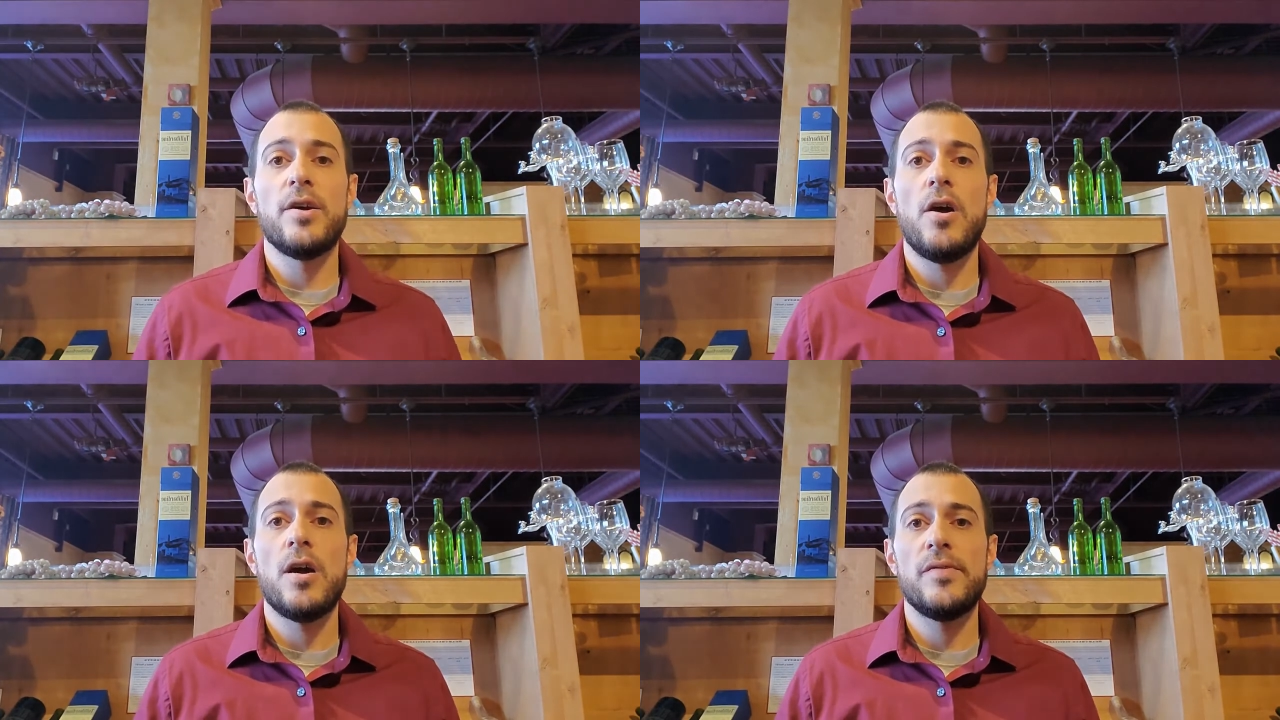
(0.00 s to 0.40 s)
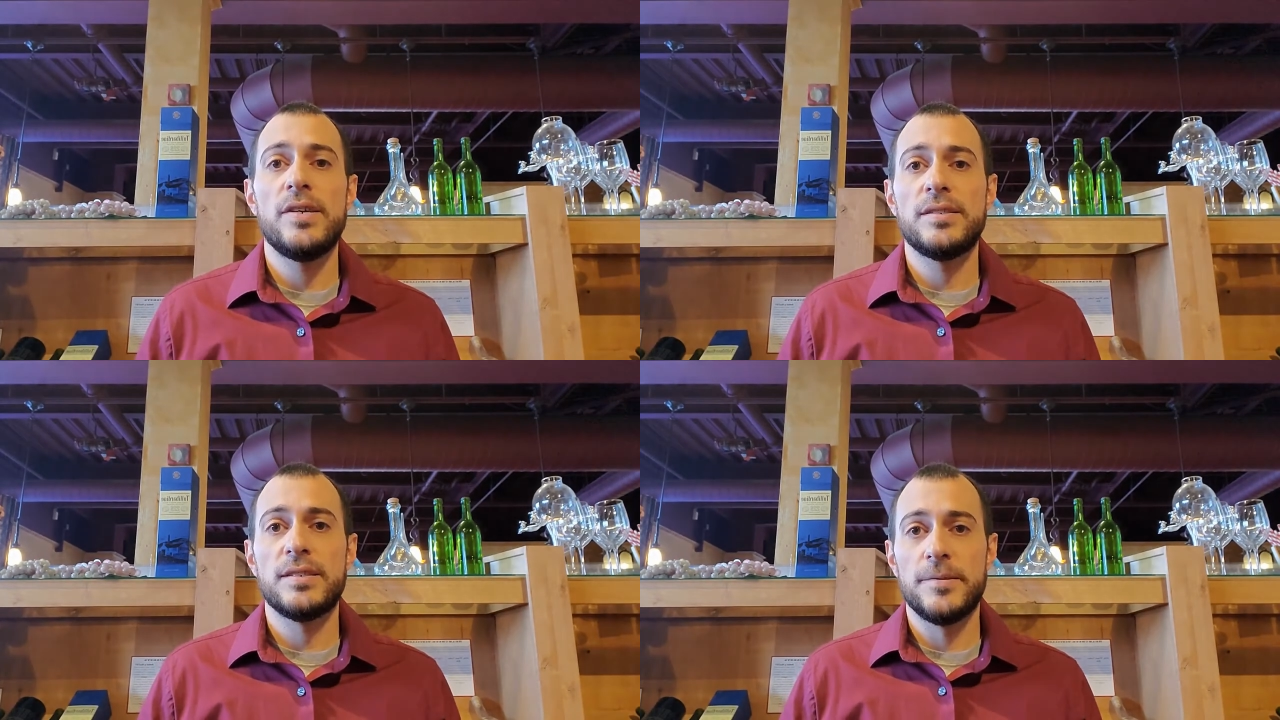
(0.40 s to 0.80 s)
to
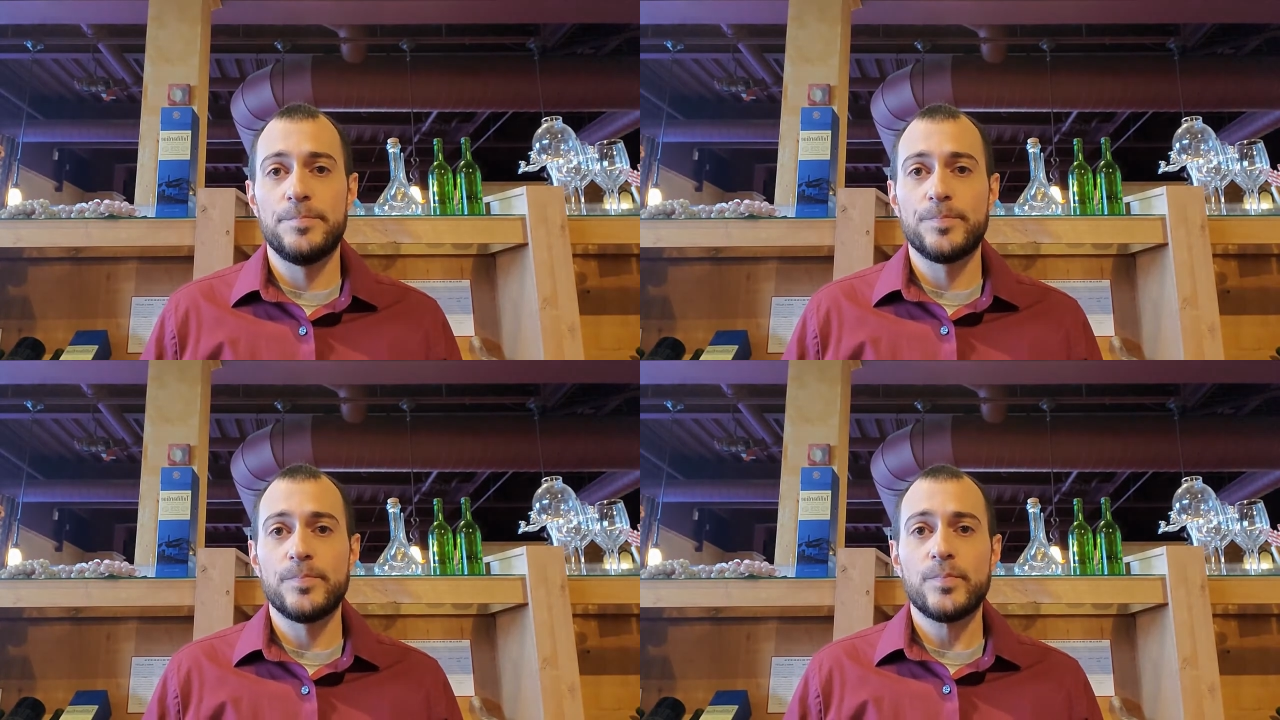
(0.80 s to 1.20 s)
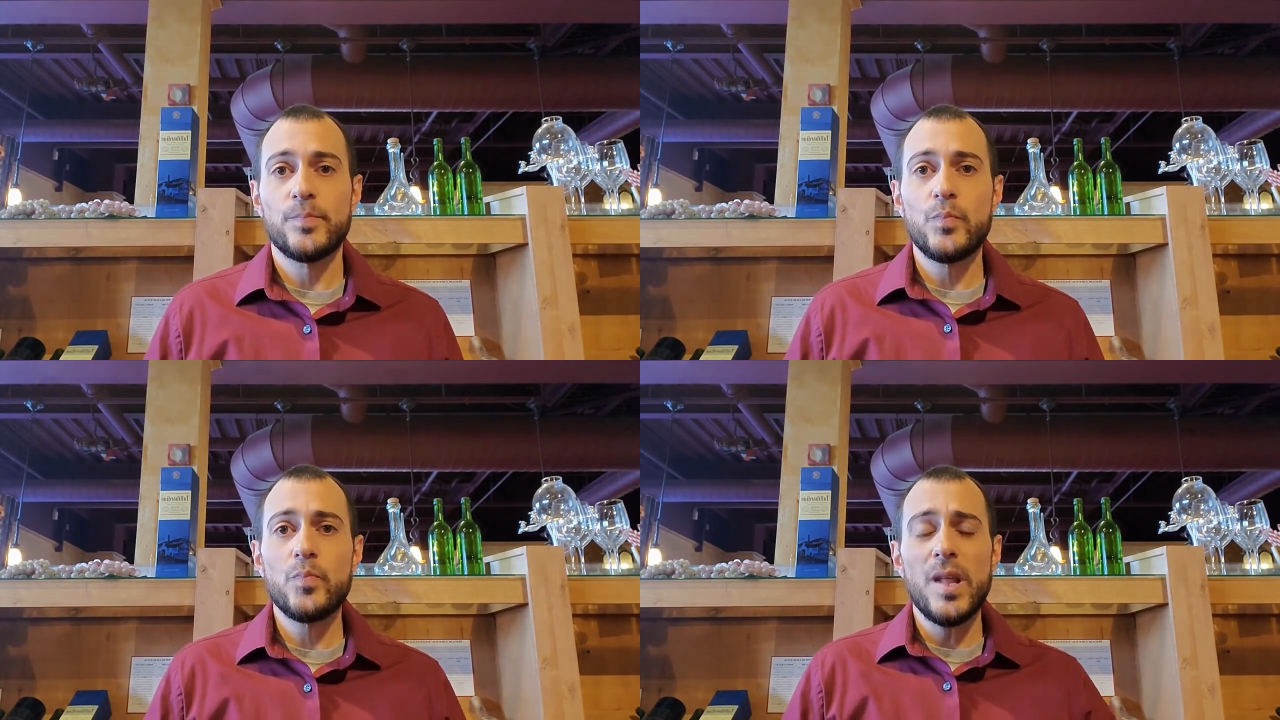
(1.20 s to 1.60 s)
harvest,
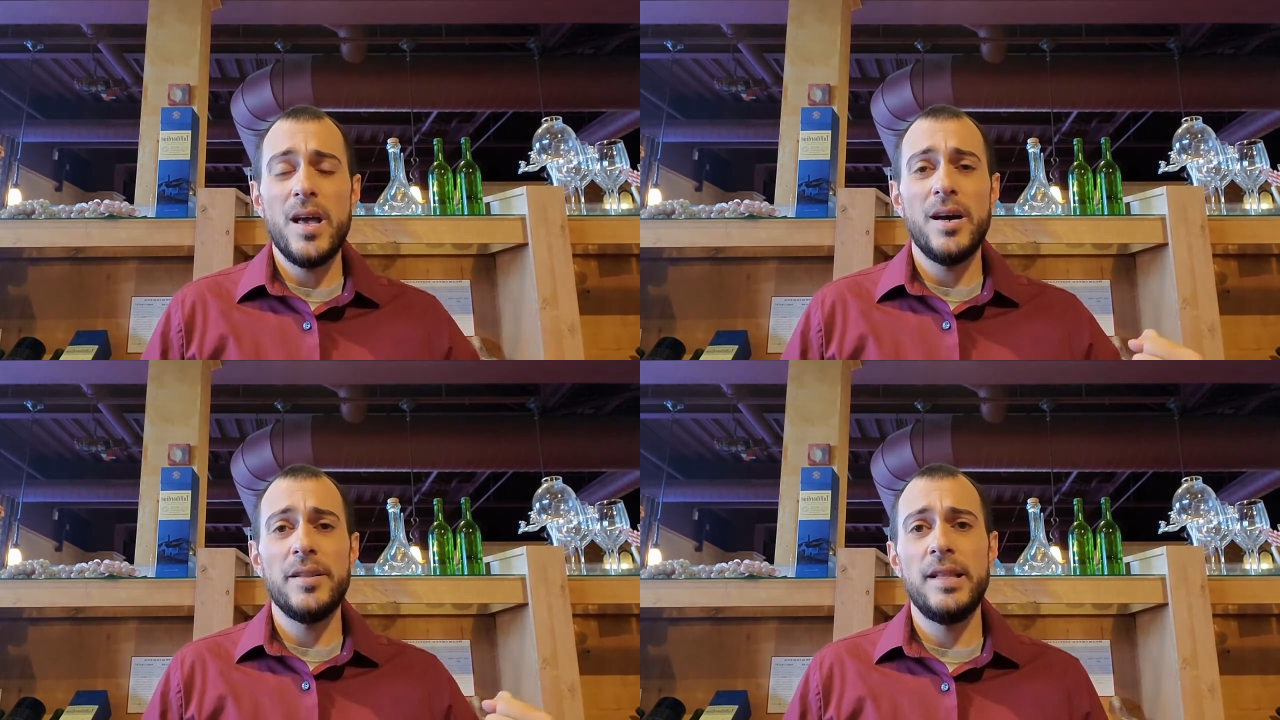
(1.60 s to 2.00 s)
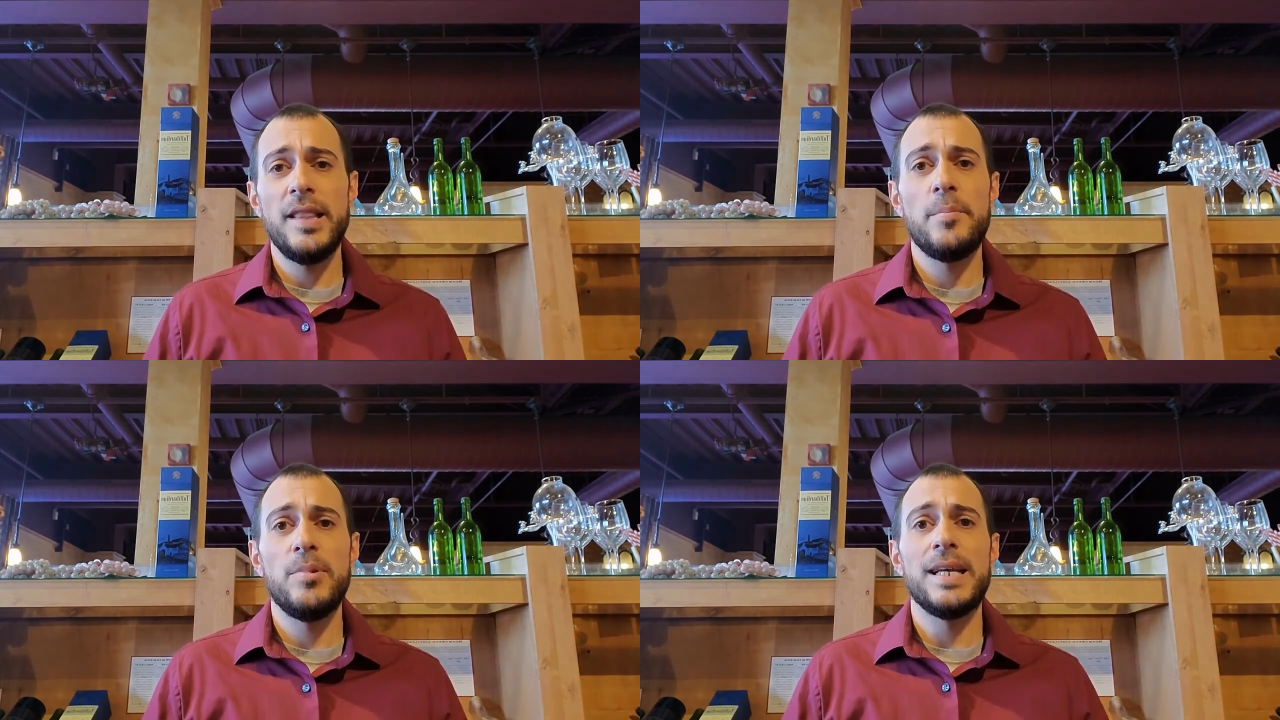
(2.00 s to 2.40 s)
they
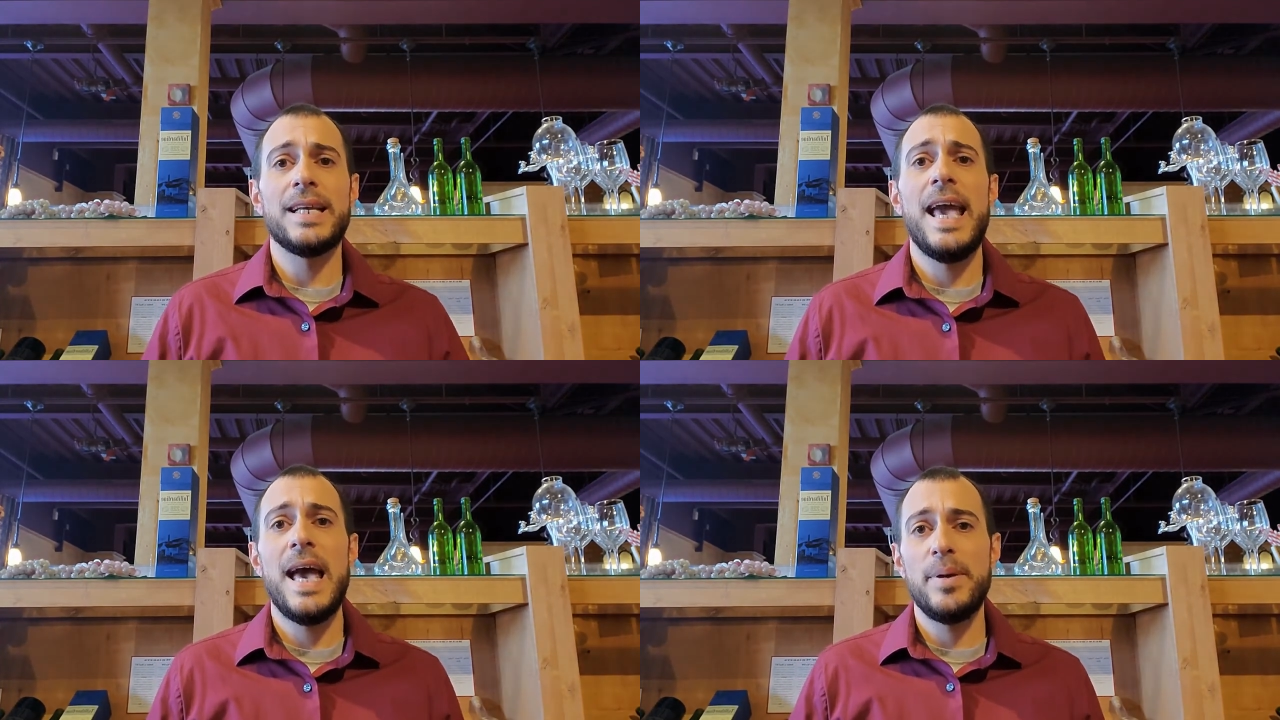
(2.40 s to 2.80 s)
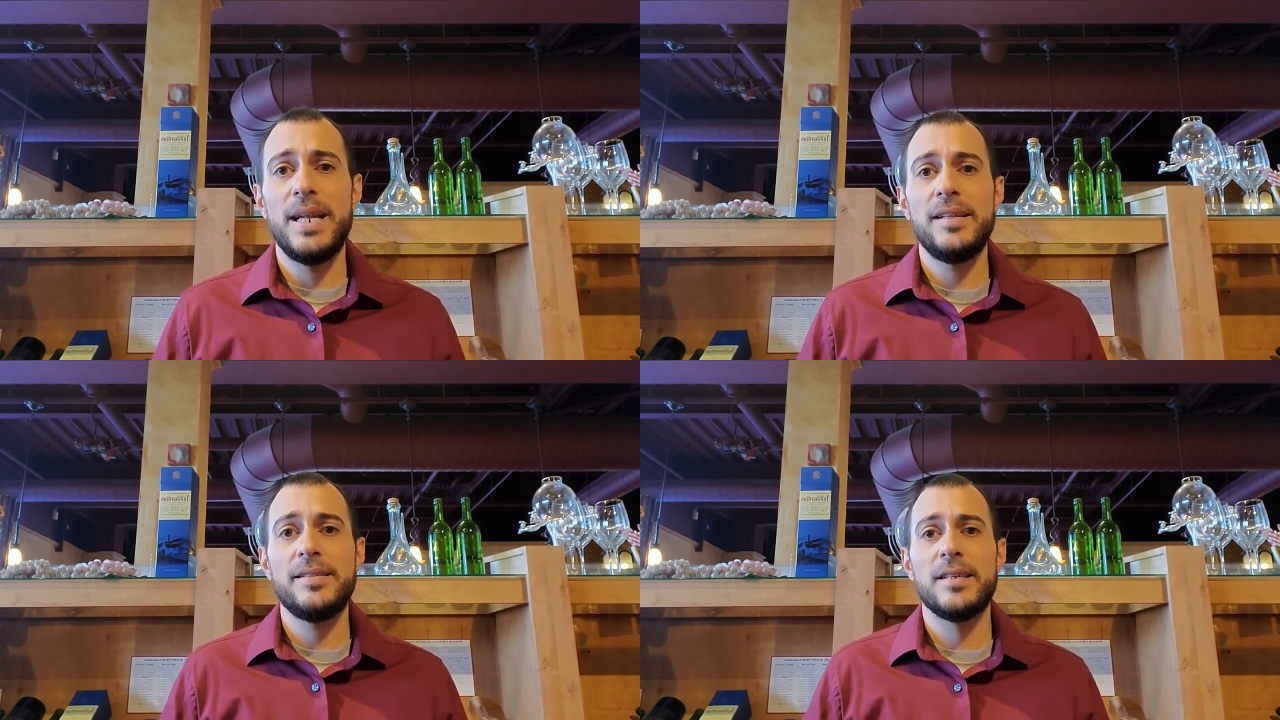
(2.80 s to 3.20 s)
label it
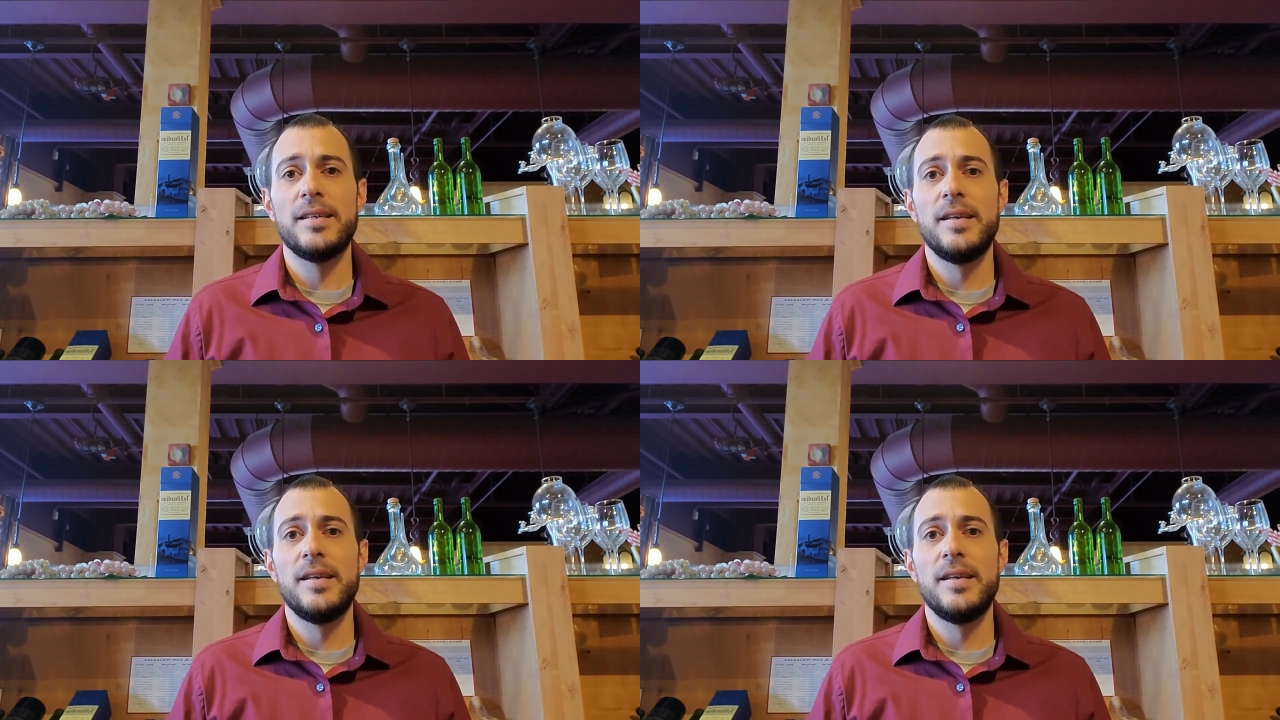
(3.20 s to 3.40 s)
cabinet.